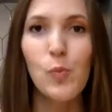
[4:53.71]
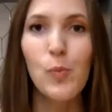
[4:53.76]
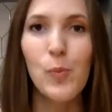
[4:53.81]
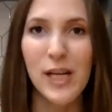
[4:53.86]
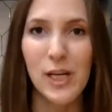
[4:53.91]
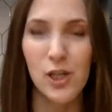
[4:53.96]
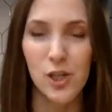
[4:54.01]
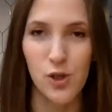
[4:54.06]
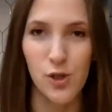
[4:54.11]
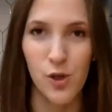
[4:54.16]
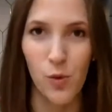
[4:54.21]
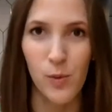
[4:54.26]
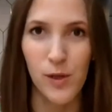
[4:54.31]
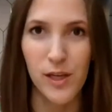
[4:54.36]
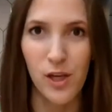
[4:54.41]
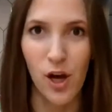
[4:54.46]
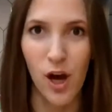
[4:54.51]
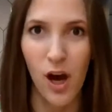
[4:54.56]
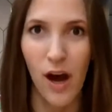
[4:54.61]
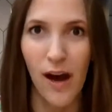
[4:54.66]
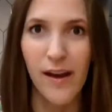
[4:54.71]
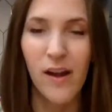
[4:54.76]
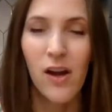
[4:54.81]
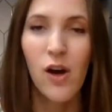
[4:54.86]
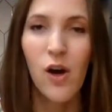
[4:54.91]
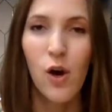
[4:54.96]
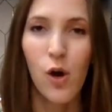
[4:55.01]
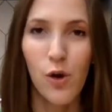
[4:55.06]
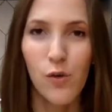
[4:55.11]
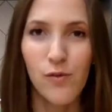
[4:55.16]
picture that we got
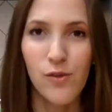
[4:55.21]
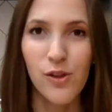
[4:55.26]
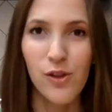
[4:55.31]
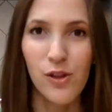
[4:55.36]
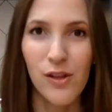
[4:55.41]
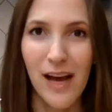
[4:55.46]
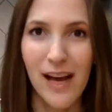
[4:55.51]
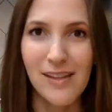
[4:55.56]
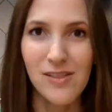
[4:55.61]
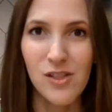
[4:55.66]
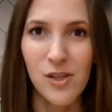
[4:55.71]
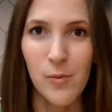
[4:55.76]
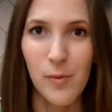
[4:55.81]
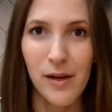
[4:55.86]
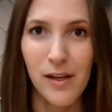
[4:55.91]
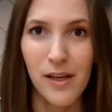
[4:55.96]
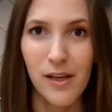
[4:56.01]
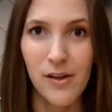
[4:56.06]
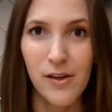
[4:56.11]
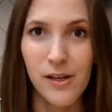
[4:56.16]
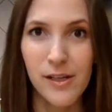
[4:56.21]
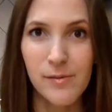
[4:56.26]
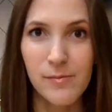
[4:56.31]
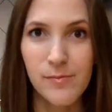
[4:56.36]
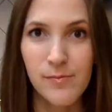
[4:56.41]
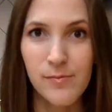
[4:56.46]
over the last committee hearing.